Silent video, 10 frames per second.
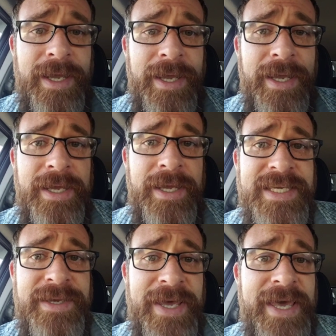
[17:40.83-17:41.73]
and
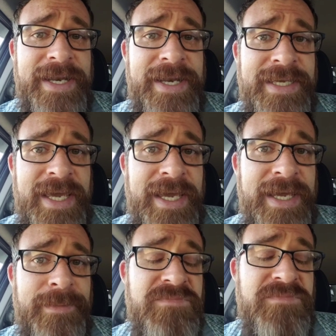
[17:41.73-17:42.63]
skip ahead in the
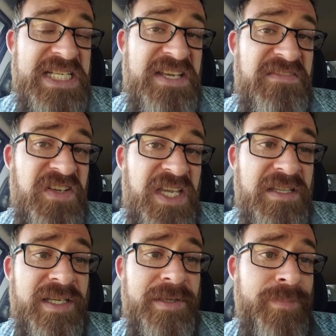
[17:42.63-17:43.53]
game
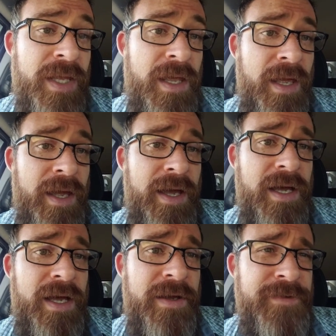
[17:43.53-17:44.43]
significantly.
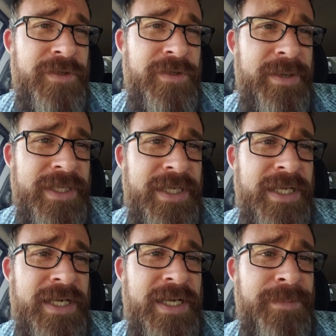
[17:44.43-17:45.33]
If you're able to get
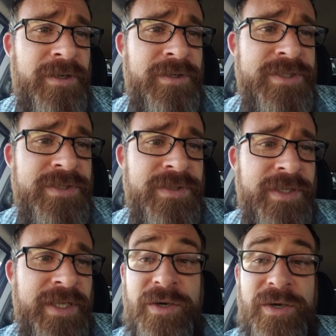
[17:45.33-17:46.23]
up here to
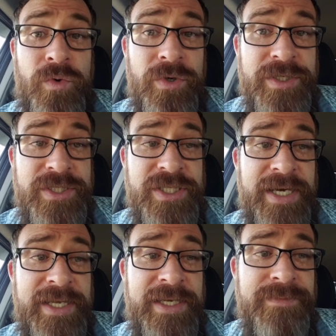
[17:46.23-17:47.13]
like the orange
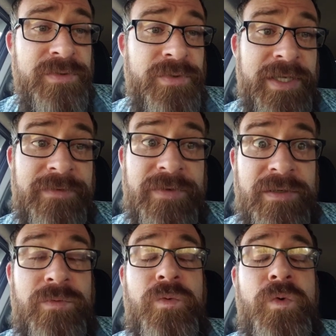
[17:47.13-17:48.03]
items or
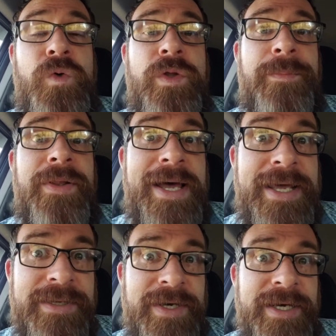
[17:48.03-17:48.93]
even the
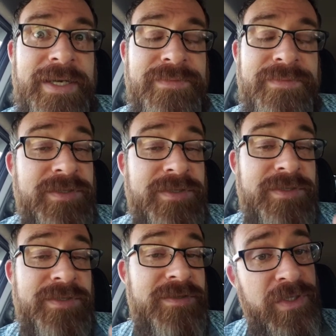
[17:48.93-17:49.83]
platinum items,
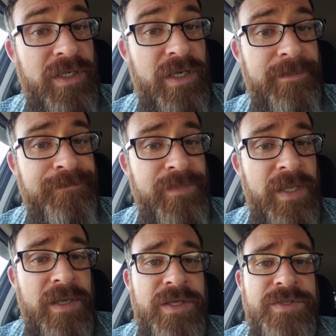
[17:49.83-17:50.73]
you're doing good.
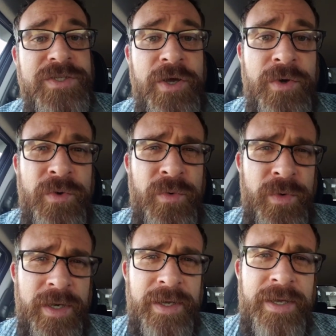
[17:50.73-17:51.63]

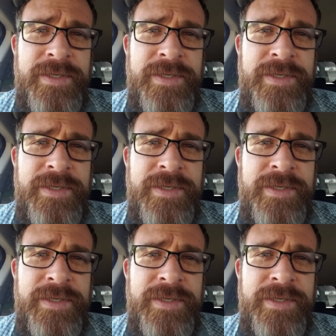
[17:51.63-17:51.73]
So